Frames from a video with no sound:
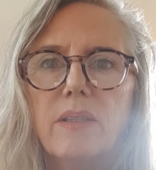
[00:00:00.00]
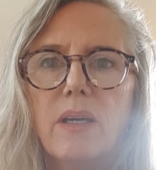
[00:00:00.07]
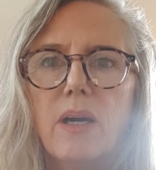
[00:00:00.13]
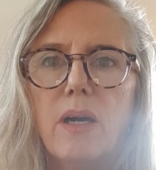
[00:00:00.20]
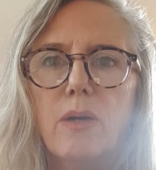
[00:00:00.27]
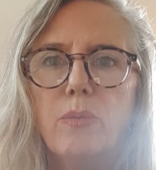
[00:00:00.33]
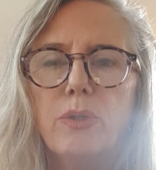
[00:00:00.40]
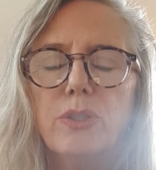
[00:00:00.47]

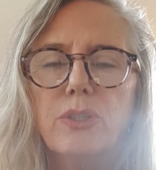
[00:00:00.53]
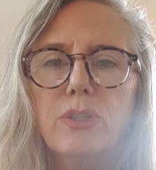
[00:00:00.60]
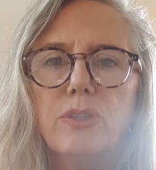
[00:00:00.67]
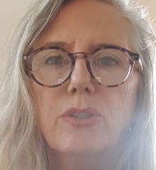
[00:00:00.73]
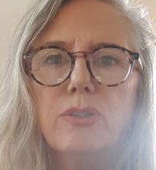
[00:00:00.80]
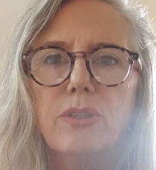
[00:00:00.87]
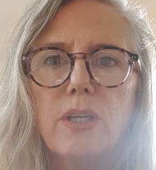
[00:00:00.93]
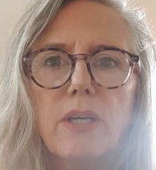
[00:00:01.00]

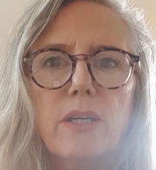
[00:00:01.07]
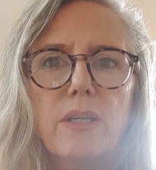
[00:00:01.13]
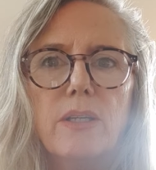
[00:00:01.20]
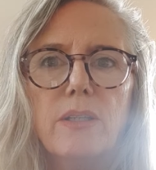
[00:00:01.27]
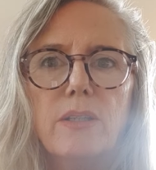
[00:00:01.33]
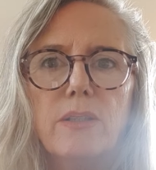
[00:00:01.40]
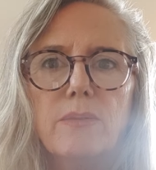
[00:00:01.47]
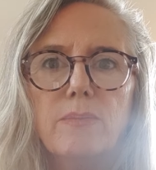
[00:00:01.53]

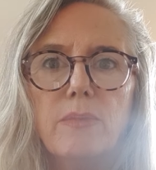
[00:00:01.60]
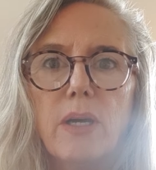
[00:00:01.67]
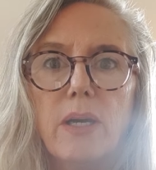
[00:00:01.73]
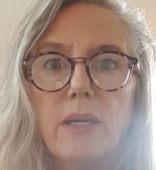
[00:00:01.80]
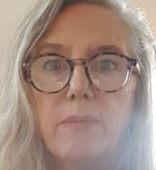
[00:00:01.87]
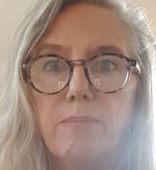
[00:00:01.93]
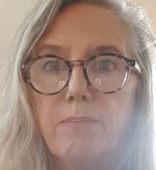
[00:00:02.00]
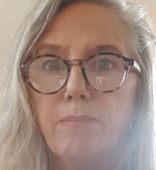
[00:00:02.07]

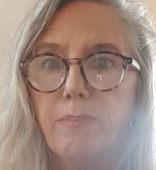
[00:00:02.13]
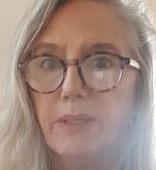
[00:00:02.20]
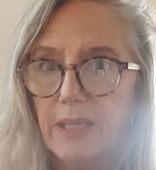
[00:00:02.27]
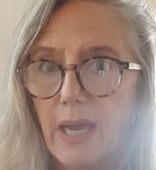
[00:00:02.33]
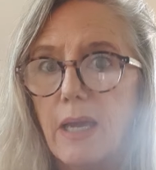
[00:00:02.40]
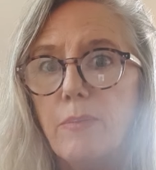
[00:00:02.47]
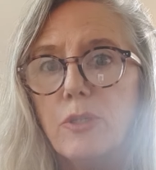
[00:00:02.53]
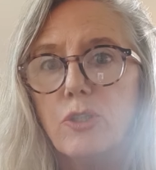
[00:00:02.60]
I
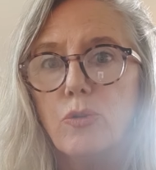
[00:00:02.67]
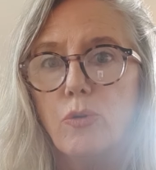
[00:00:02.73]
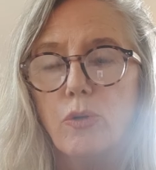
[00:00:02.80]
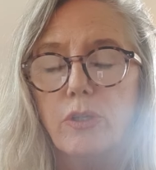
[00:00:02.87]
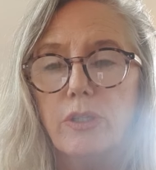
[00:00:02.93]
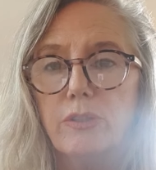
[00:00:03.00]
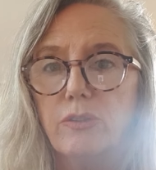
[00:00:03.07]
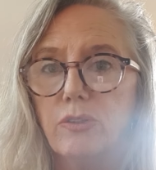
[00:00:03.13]
became a
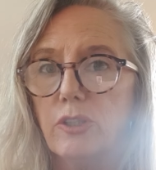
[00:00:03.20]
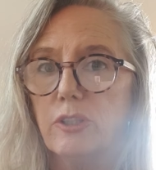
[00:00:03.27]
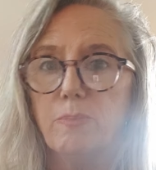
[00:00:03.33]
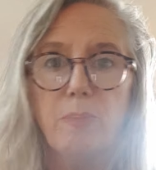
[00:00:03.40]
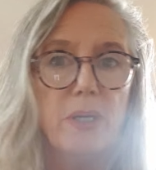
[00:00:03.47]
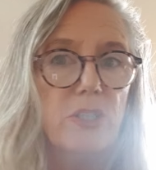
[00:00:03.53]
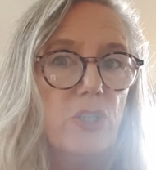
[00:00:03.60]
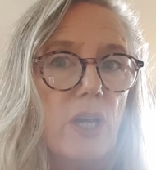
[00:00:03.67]
talker
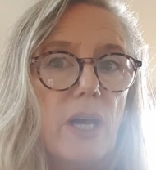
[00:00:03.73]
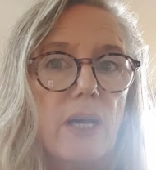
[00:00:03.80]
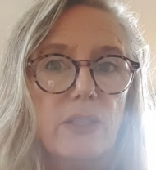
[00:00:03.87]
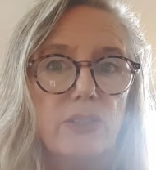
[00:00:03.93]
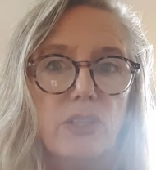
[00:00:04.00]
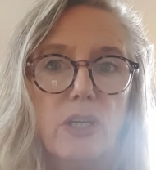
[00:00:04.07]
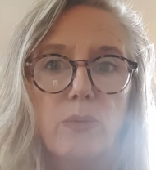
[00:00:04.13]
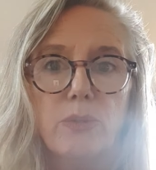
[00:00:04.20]
just by
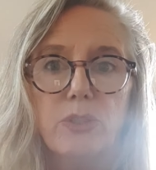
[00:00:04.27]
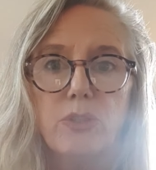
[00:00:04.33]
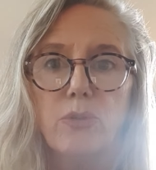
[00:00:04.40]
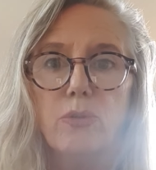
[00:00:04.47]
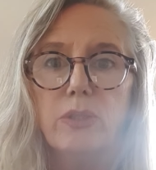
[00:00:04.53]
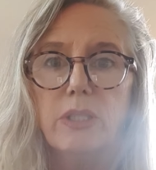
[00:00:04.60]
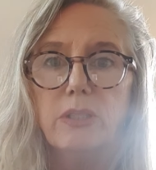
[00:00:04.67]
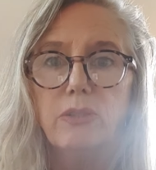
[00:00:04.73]
chance. I was
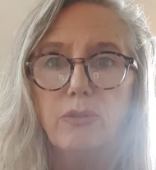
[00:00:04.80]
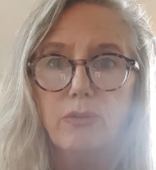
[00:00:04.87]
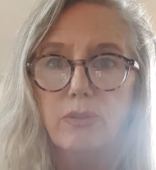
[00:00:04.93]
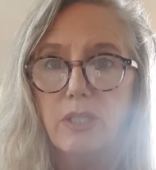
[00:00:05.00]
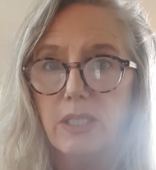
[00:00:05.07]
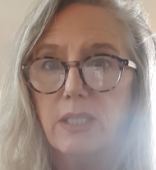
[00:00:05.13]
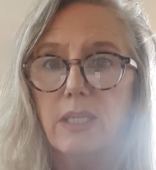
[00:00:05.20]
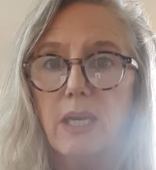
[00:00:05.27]
talking to
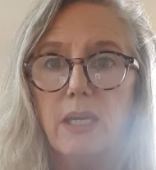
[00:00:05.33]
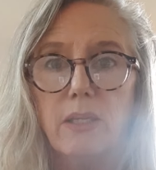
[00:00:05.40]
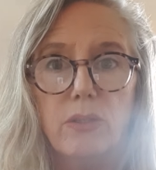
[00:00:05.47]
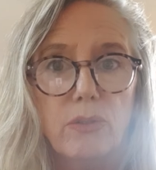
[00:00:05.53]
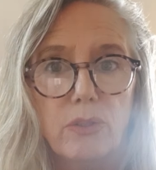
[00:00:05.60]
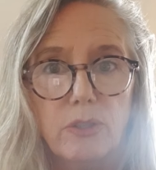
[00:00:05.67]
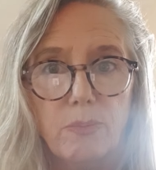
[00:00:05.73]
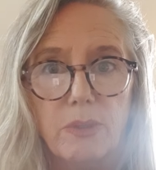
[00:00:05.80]
DK,
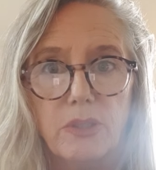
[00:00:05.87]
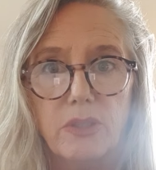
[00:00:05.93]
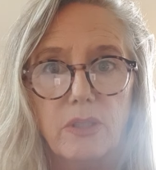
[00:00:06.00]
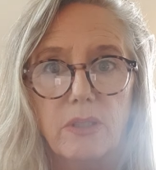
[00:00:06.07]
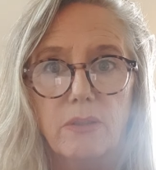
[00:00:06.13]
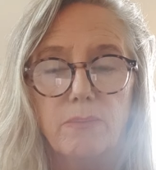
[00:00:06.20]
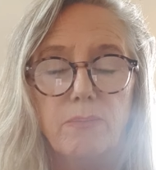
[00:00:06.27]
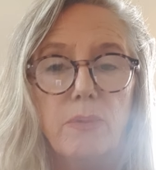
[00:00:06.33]
who's was
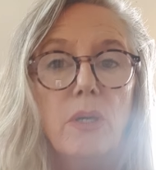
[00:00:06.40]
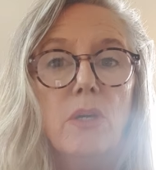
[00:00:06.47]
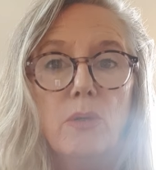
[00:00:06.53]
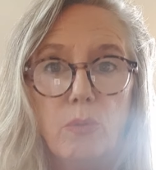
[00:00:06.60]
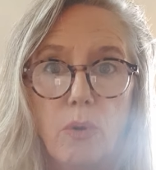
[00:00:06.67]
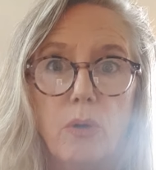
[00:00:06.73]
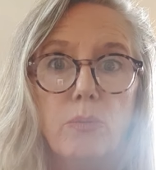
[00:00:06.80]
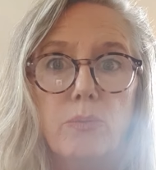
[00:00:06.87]

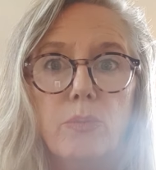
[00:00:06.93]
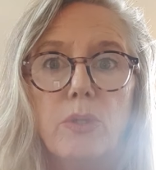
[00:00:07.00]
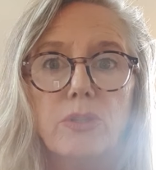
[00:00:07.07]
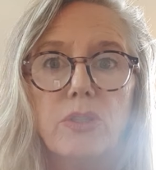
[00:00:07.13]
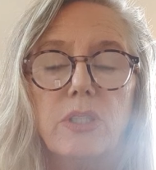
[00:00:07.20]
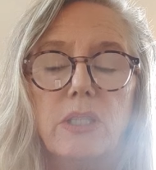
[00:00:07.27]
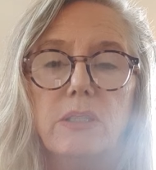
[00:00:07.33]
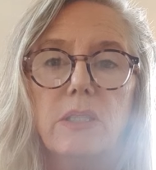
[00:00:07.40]

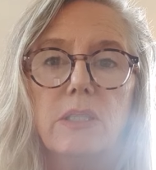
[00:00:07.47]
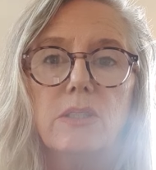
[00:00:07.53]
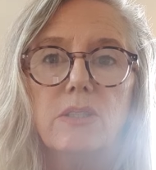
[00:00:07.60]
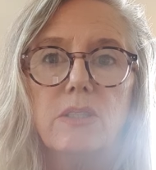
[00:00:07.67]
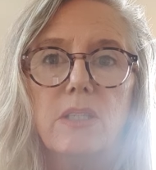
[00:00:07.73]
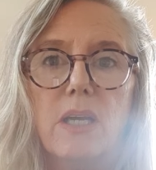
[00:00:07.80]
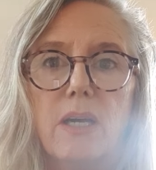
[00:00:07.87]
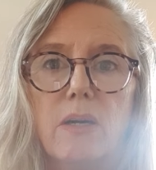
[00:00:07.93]

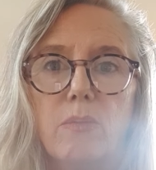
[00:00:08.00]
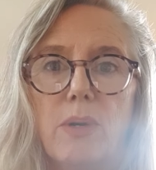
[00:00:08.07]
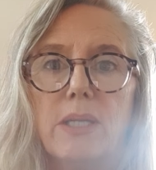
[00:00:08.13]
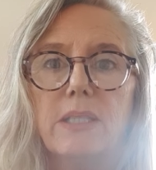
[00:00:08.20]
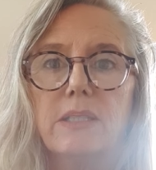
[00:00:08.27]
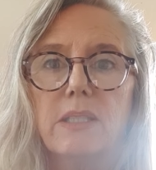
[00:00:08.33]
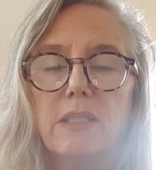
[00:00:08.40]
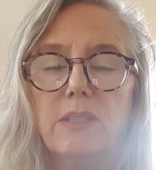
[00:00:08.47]
TEDx
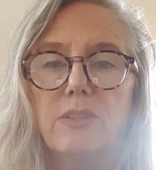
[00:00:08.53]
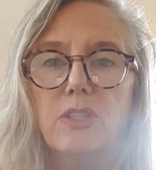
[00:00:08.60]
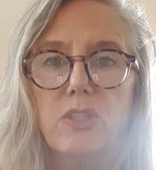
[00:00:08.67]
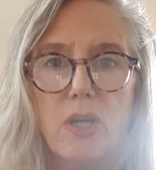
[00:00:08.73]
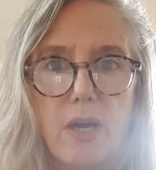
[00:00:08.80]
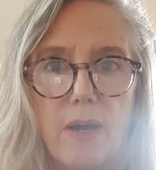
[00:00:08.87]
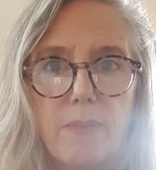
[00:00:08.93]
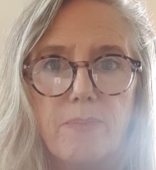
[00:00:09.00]
Wellington at the
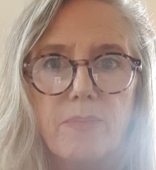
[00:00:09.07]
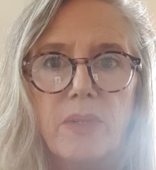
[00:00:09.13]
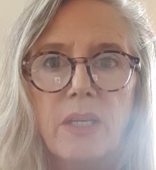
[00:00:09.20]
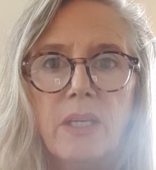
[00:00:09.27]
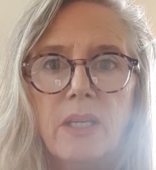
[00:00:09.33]
time.